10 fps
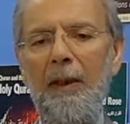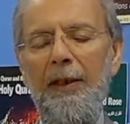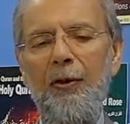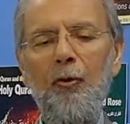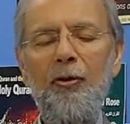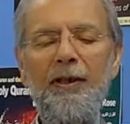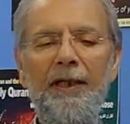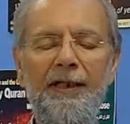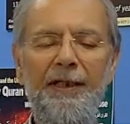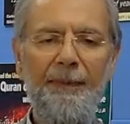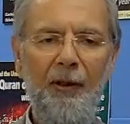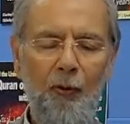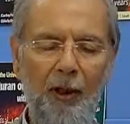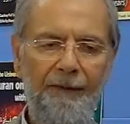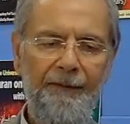in order that he may
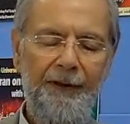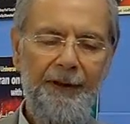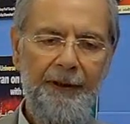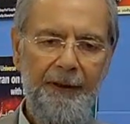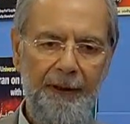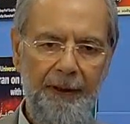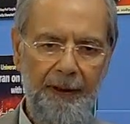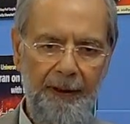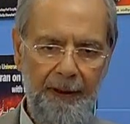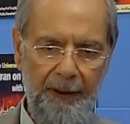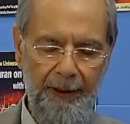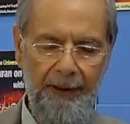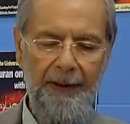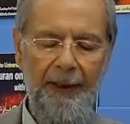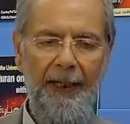look after
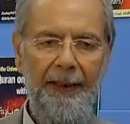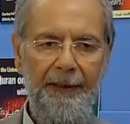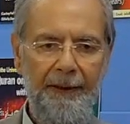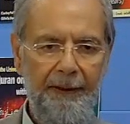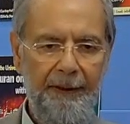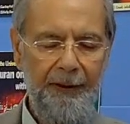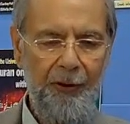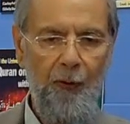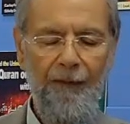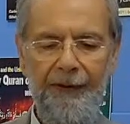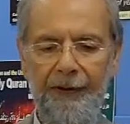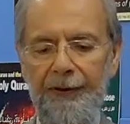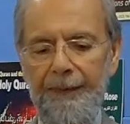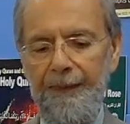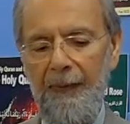her and the
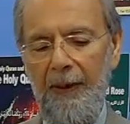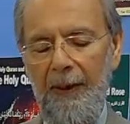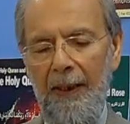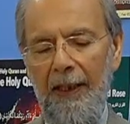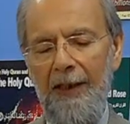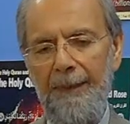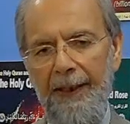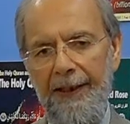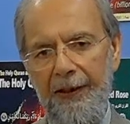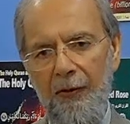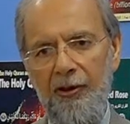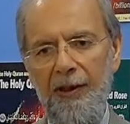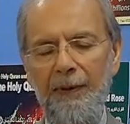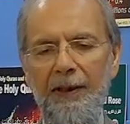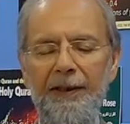orphans. And depending on his
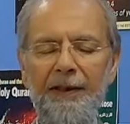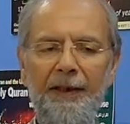ability